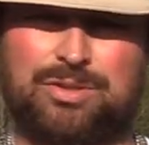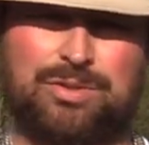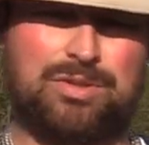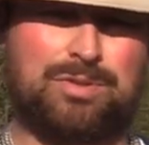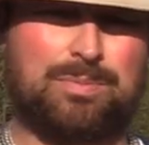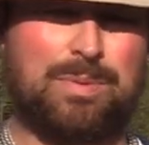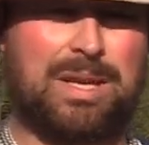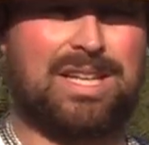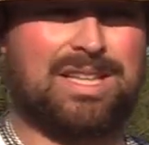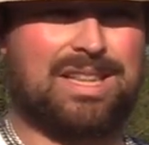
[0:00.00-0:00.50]
as
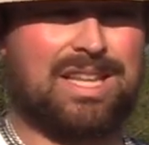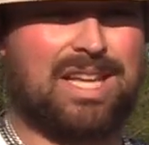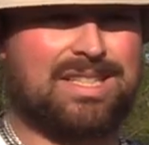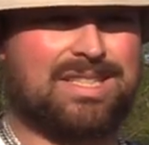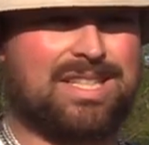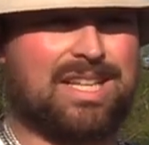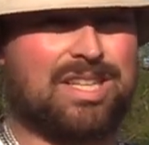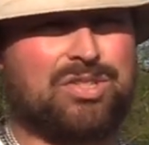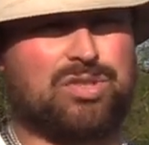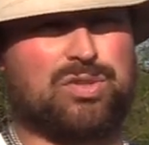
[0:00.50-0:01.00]
many lead
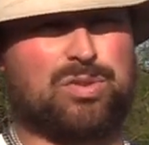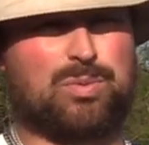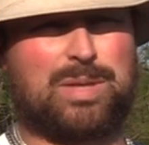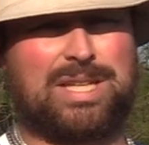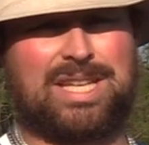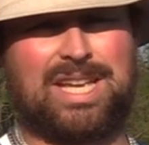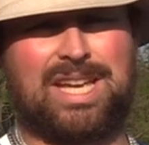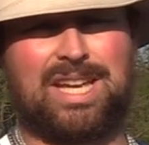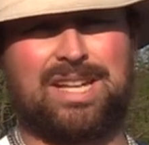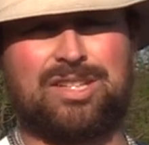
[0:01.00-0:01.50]
tests as we
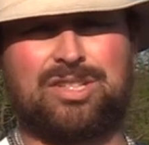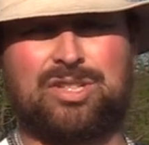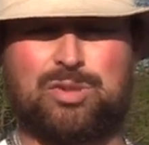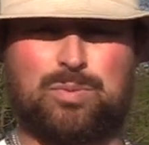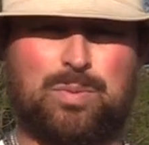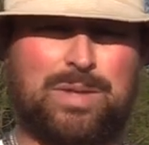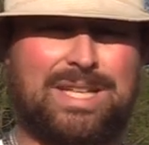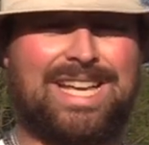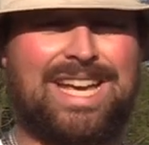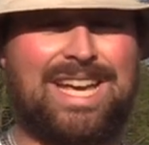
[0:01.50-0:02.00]
can, because
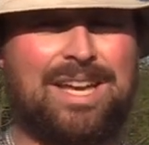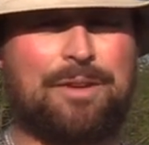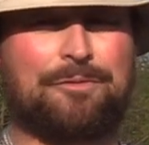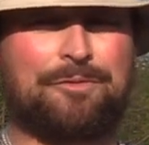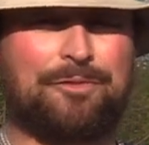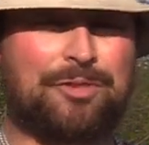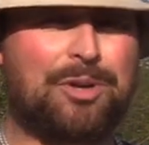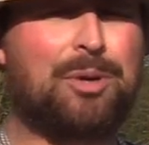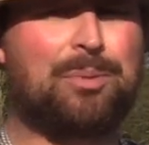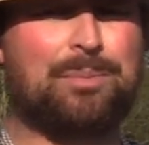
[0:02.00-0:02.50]
we can't
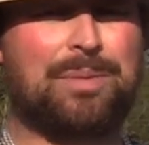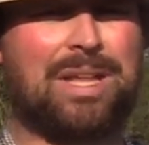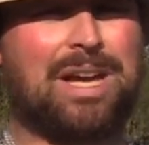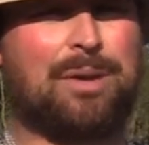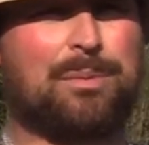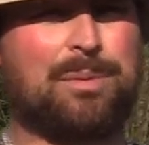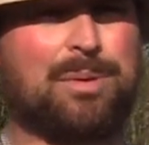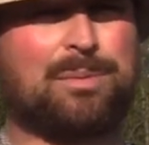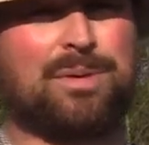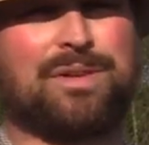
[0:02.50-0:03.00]
film
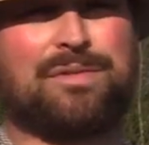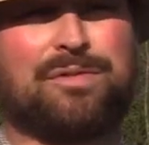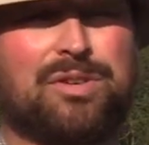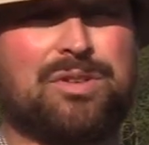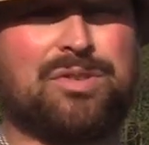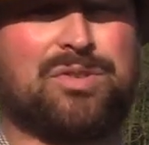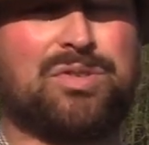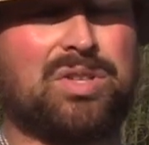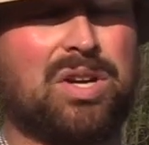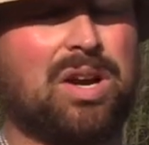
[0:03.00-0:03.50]
that when we
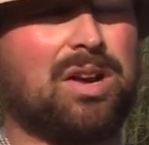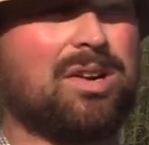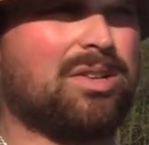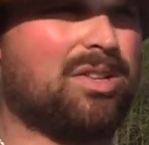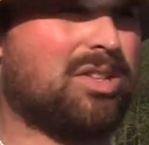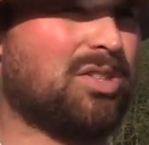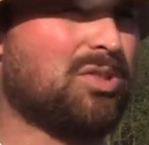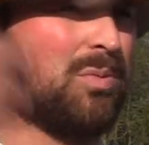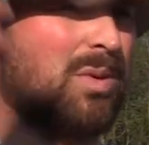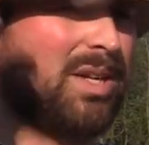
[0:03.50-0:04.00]
first start,
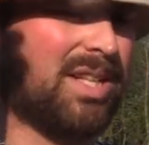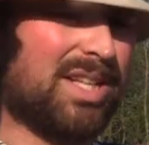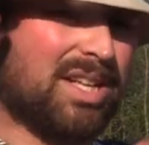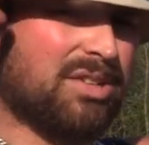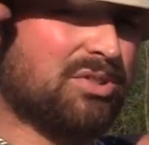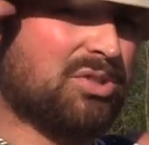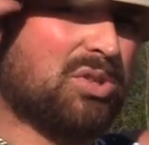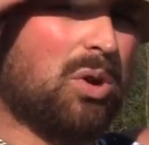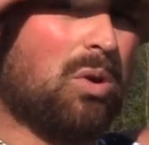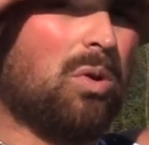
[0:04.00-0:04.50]
because when it
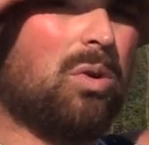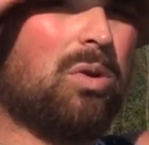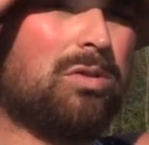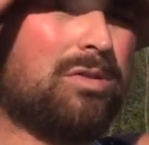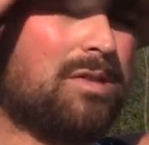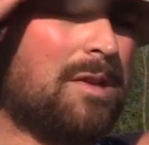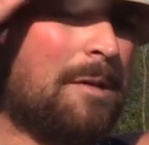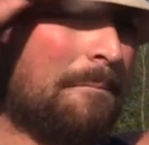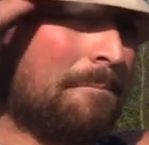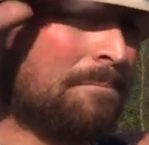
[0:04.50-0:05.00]
gets
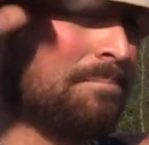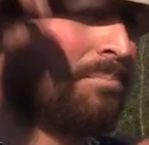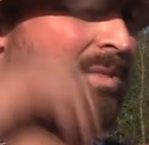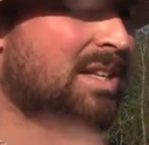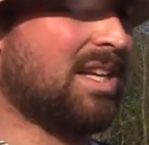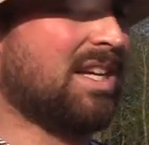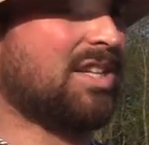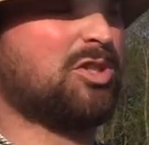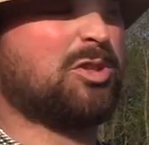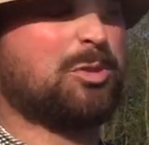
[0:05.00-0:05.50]
cold,
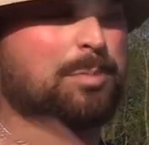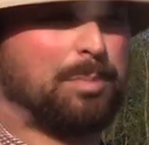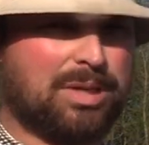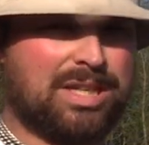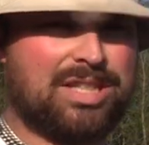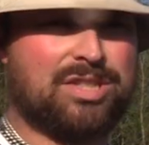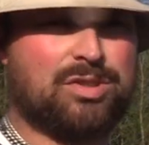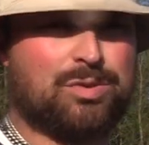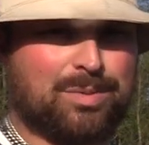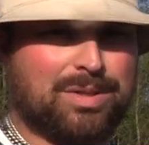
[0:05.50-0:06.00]
it
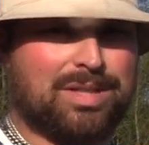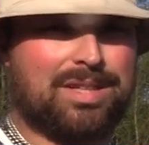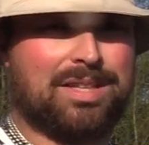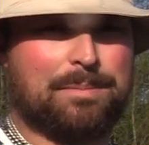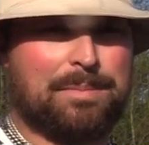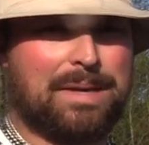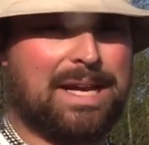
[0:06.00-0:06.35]
springs really